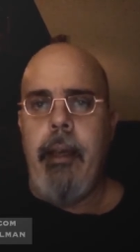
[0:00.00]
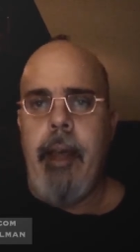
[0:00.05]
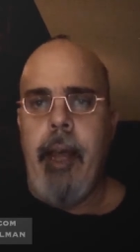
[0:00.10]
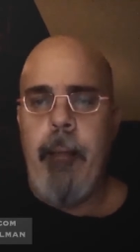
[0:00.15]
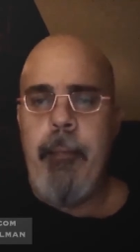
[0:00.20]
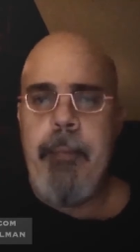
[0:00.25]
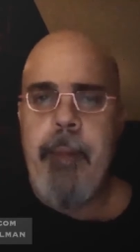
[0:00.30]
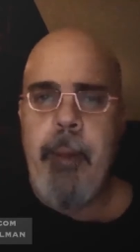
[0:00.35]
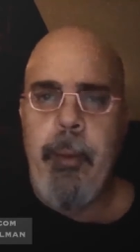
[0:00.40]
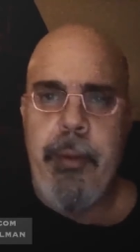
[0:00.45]

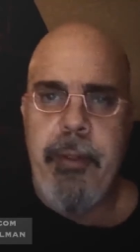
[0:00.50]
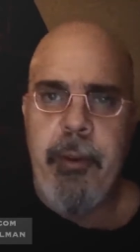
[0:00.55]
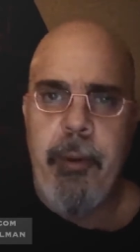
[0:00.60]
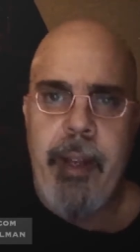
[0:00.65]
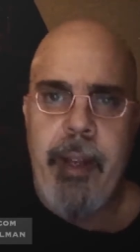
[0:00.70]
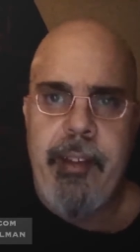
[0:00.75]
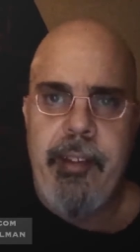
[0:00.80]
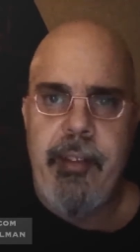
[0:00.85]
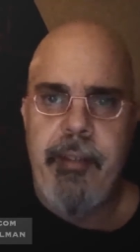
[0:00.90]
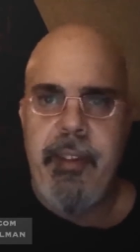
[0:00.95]
Help me with the
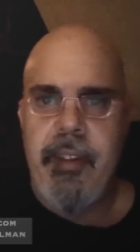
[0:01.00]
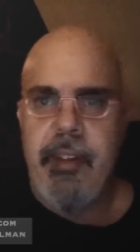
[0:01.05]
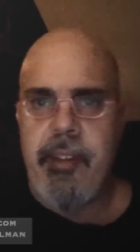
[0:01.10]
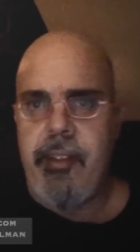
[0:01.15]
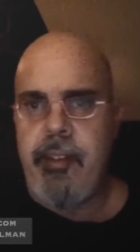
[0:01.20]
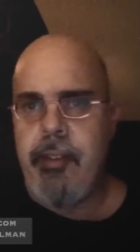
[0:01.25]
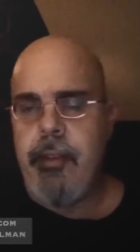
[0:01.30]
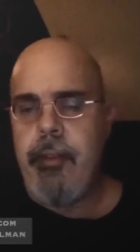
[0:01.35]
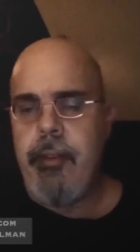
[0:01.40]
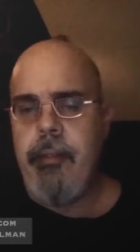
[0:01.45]
rest of
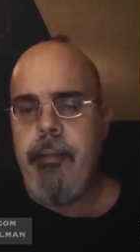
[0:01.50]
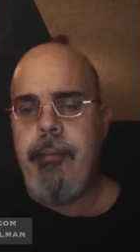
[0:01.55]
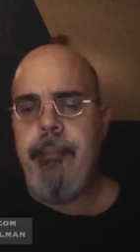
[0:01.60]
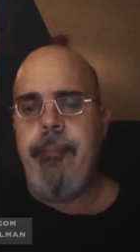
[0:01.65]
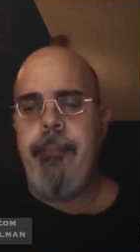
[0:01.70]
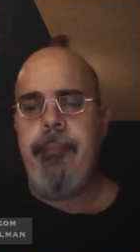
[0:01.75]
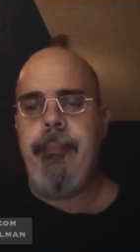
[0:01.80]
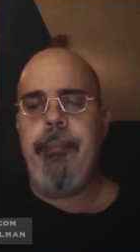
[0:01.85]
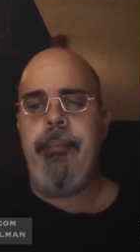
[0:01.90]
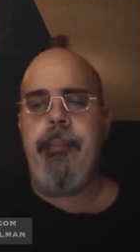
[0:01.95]
this.
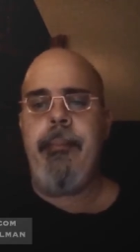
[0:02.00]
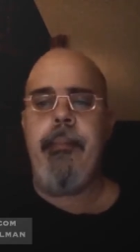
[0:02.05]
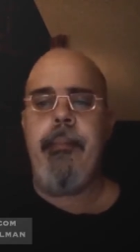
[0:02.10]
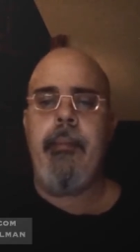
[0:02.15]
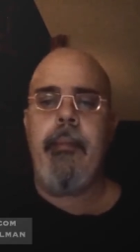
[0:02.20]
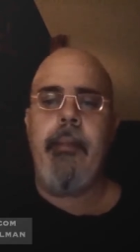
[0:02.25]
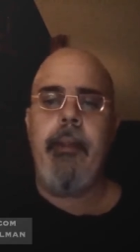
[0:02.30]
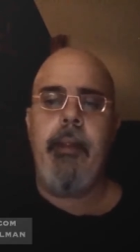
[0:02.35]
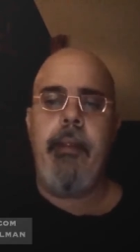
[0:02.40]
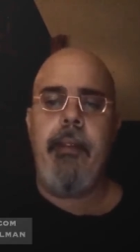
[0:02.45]

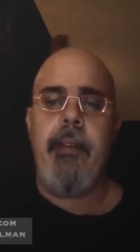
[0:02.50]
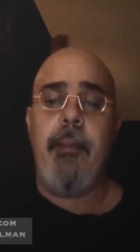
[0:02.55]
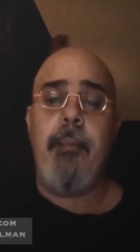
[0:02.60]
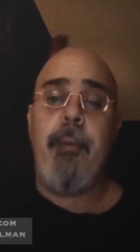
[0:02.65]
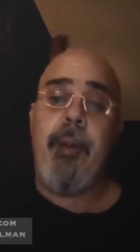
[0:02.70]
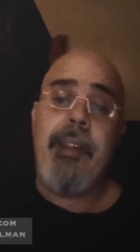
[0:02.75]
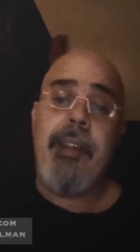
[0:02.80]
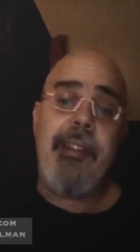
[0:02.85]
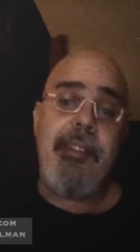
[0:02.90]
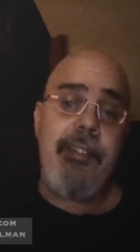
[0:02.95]
The
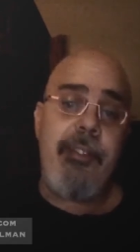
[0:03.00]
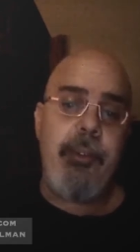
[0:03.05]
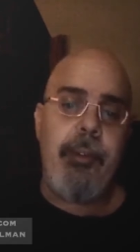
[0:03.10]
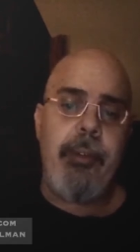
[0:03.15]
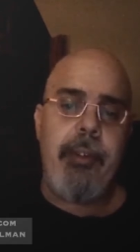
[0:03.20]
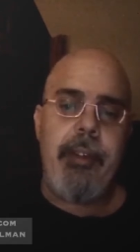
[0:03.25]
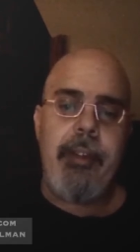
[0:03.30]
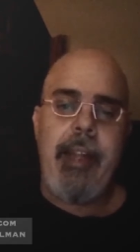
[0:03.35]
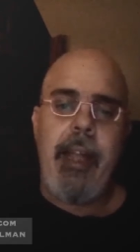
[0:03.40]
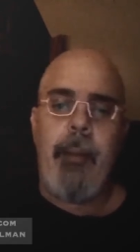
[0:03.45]
priest
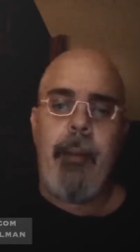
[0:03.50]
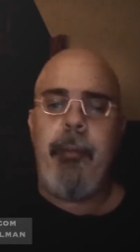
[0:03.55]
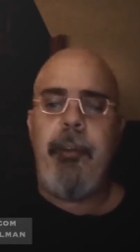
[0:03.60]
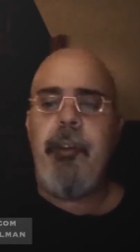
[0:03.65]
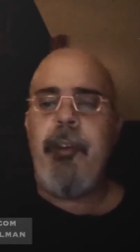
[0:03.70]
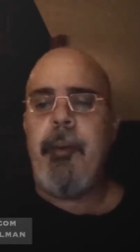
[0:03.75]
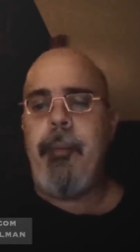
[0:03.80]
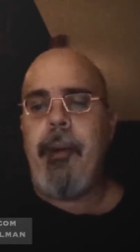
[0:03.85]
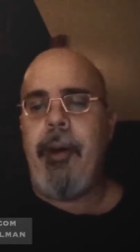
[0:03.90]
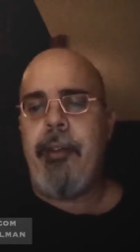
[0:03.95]
stood and
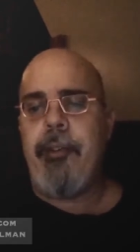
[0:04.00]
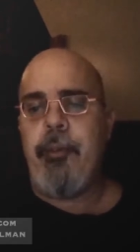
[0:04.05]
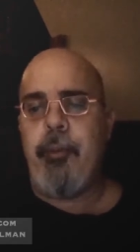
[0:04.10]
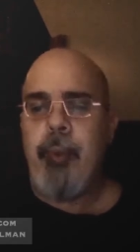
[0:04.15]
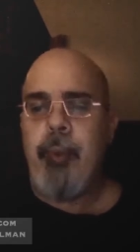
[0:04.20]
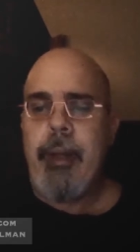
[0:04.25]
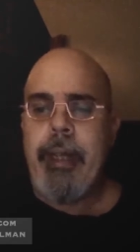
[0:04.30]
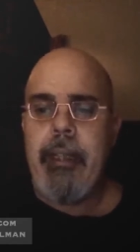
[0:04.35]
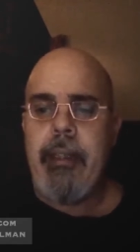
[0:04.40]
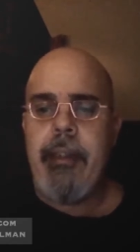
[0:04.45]
helped Tomas
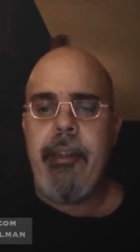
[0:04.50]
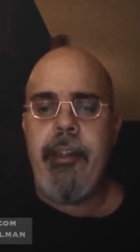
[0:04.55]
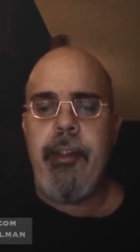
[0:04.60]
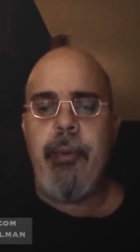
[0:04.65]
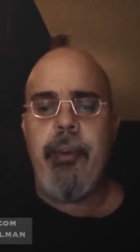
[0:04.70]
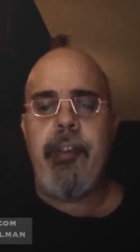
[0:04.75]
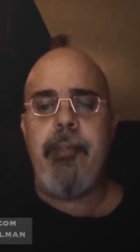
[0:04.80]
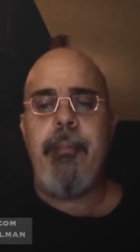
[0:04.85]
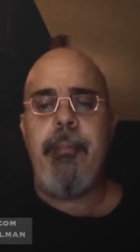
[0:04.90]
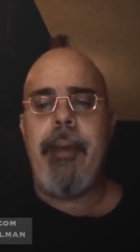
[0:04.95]
wriggle into
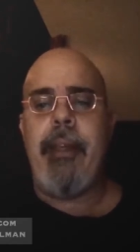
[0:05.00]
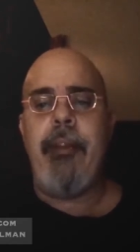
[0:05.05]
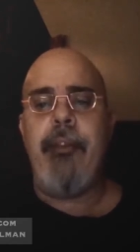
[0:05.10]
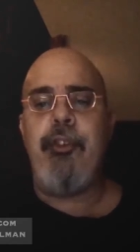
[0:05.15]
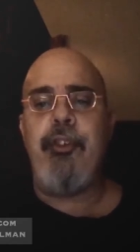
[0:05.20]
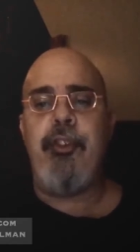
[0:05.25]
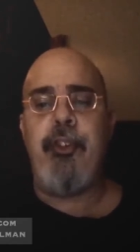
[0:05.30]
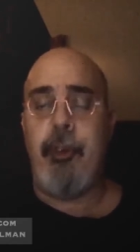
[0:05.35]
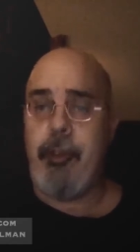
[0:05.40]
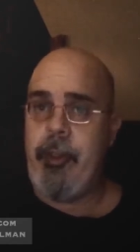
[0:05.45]
his mail
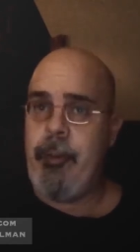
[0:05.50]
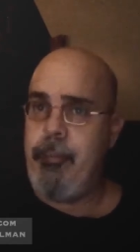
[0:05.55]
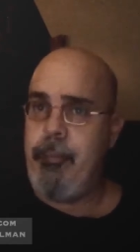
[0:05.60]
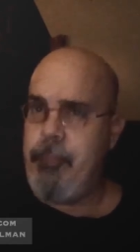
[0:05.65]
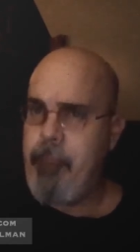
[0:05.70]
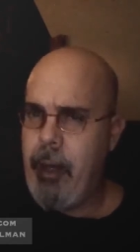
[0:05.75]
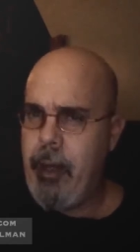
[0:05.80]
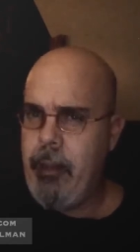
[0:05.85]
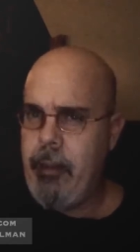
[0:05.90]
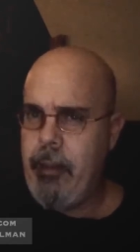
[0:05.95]
shirt
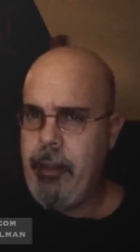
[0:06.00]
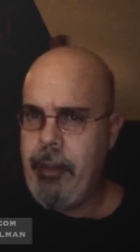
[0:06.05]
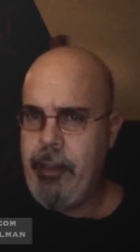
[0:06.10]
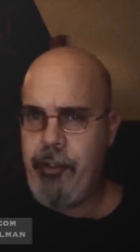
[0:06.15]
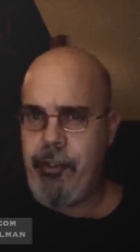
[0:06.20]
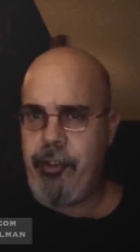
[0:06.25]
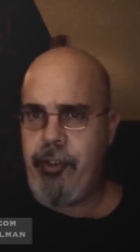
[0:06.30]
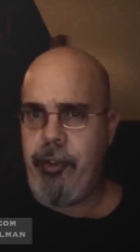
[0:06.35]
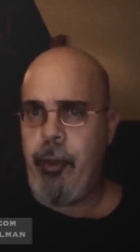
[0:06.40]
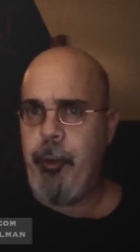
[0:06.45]
and buckle on
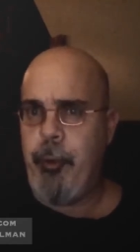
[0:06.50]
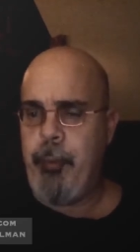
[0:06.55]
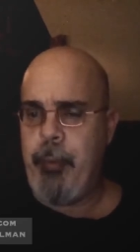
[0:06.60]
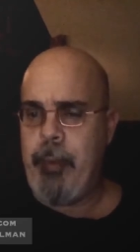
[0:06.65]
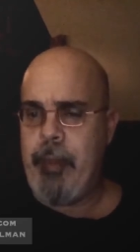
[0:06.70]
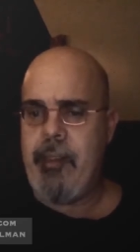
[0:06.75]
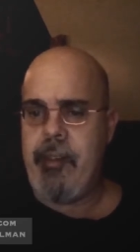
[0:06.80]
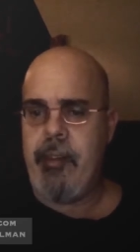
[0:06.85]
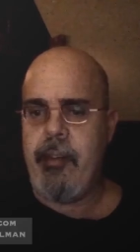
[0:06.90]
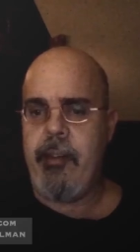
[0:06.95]
his shoulder
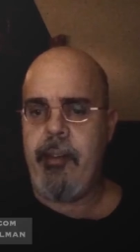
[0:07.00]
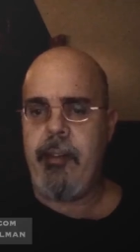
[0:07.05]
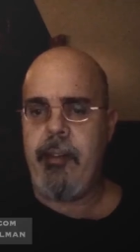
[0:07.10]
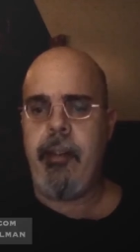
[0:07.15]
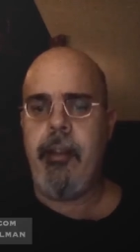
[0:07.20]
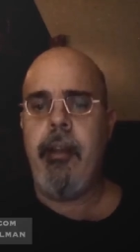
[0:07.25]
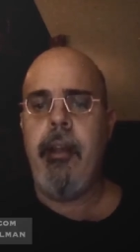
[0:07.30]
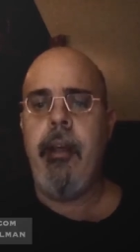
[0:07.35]
pieces.